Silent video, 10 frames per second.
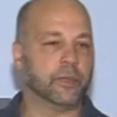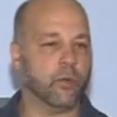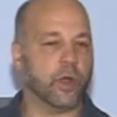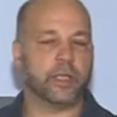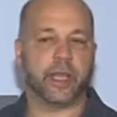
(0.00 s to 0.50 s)
The
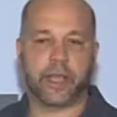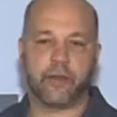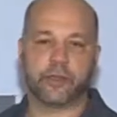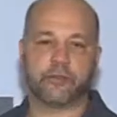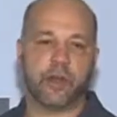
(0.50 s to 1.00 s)
one that
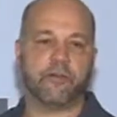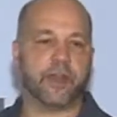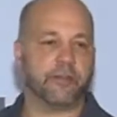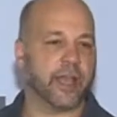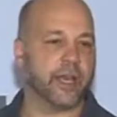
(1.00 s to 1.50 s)
carries around
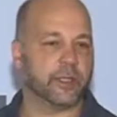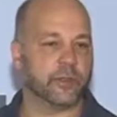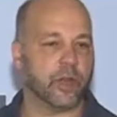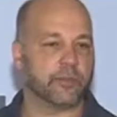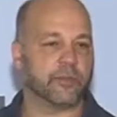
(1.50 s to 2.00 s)
5-gallon
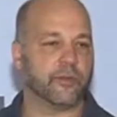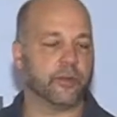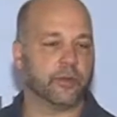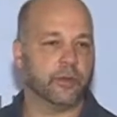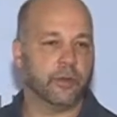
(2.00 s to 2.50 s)
drums
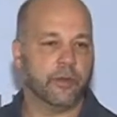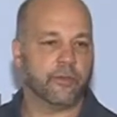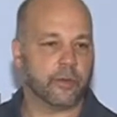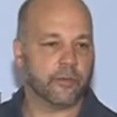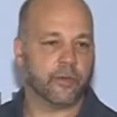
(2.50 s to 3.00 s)
for
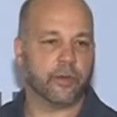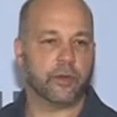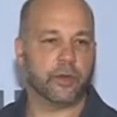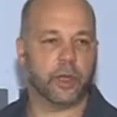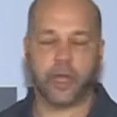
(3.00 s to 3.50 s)

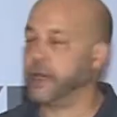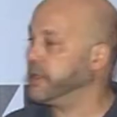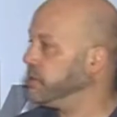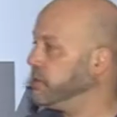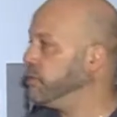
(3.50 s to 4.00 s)

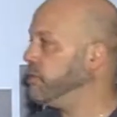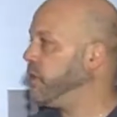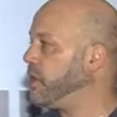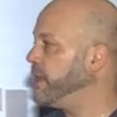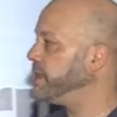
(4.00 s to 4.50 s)
adding to
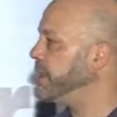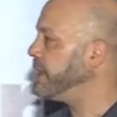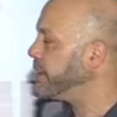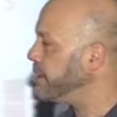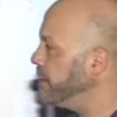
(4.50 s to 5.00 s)
water-based ink.